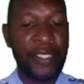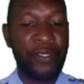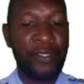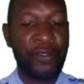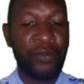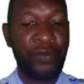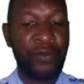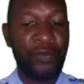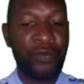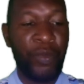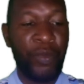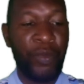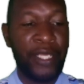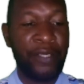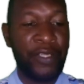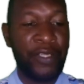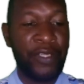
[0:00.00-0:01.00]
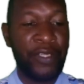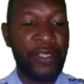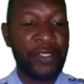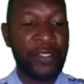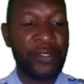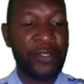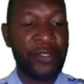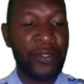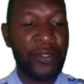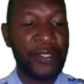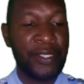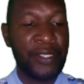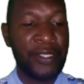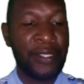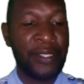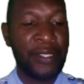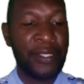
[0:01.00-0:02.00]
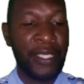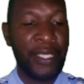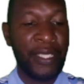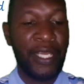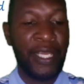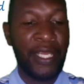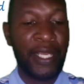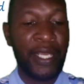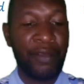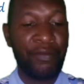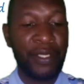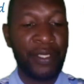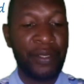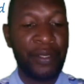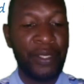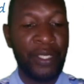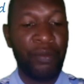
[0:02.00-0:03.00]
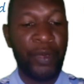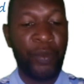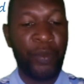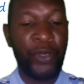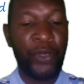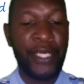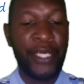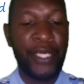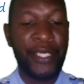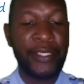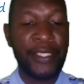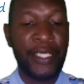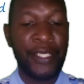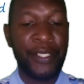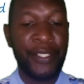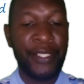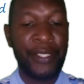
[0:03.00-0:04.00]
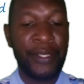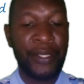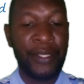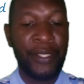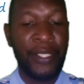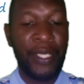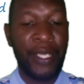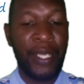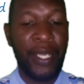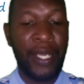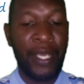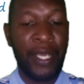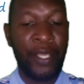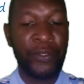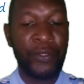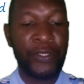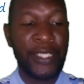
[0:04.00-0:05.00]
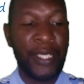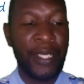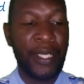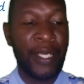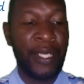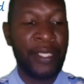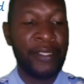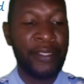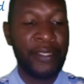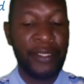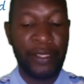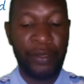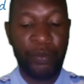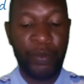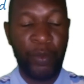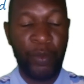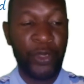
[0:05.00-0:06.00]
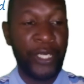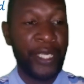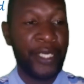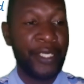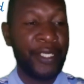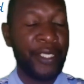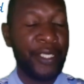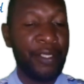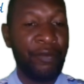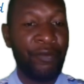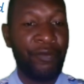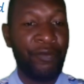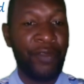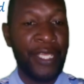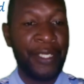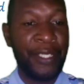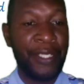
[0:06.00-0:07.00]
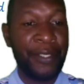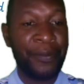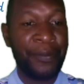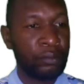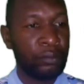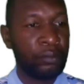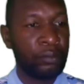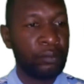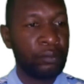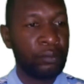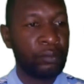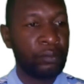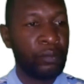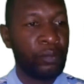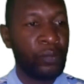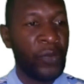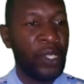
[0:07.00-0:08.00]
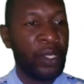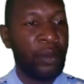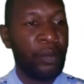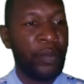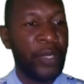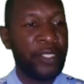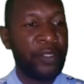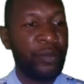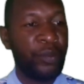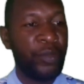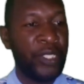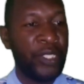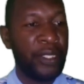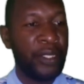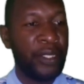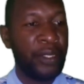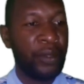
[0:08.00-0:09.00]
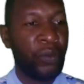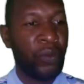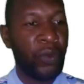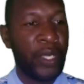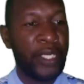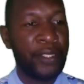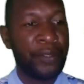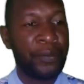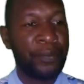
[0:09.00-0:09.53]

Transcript: to 4 blood vessels: the vena cava, pulmonary artery, aorta, and the pulmonary vein. Part B. 1.